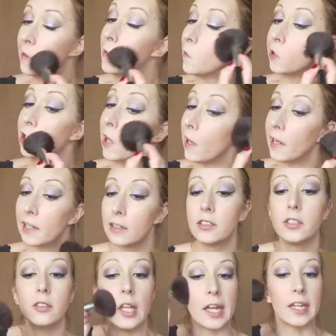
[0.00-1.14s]
trying,
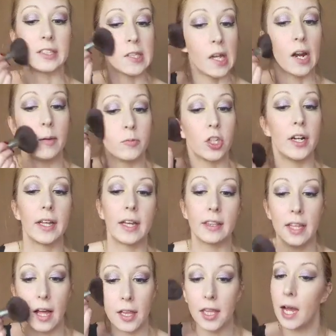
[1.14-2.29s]
like I said, I'm trying to get
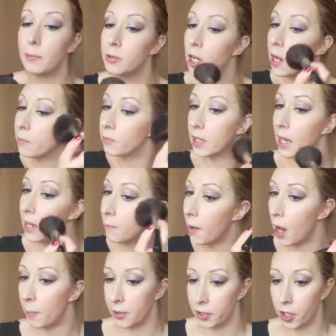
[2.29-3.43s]
that laptop game up
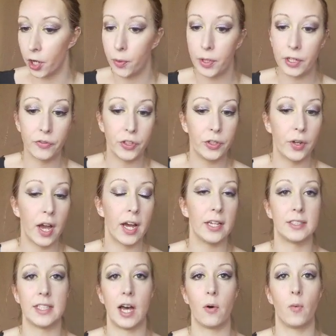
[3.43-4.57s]
and going for you guys.
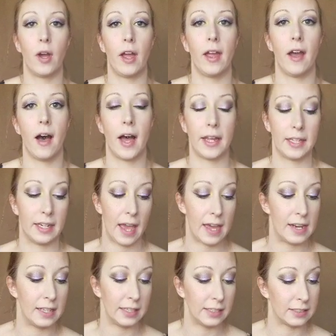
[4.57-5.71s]
That way I can edit
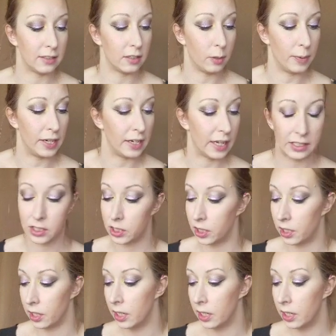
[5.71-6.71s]
these a little bit nicer.